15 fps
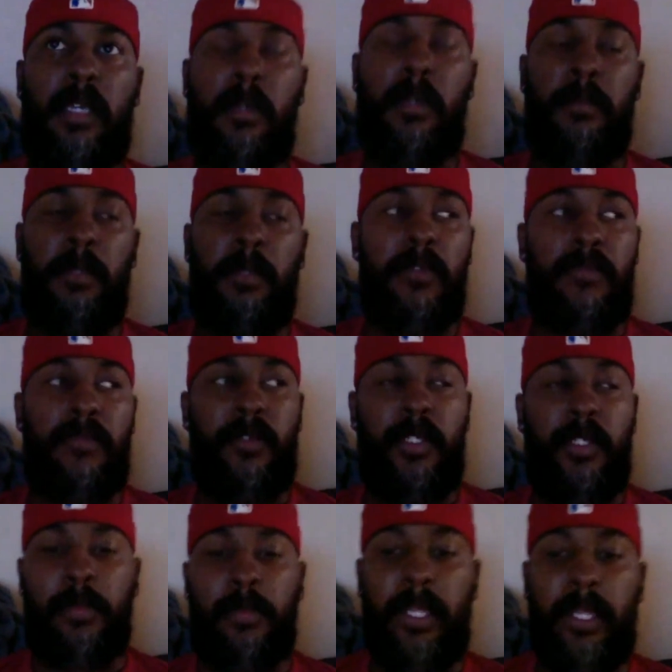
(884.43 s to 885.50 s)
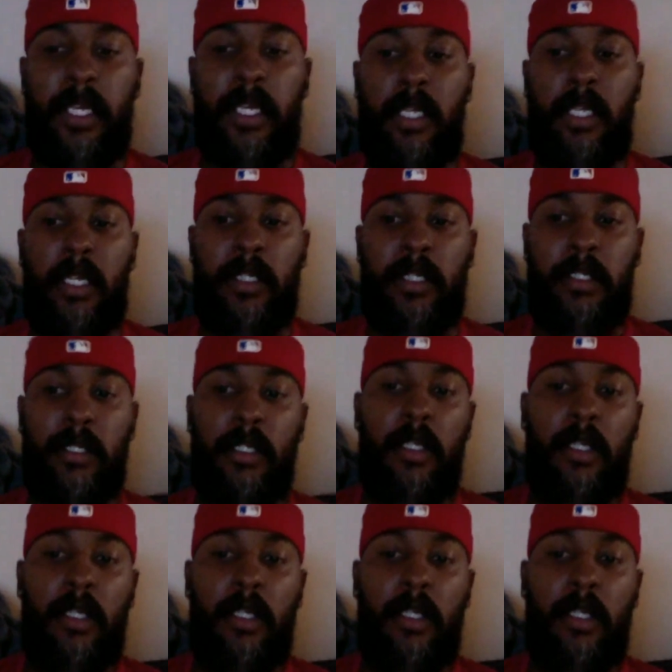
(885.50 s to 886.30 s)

Me and a friend are playing the